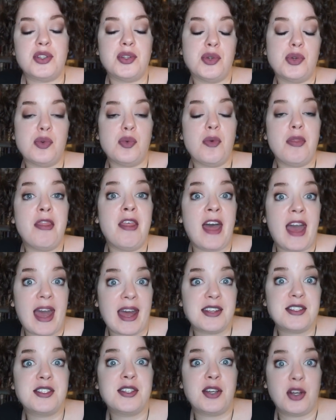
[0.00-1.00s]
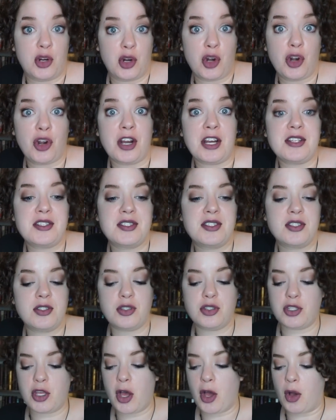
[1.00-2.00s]
to that occurrence.
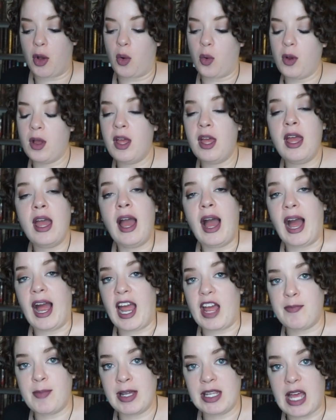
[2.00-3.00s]
So I have my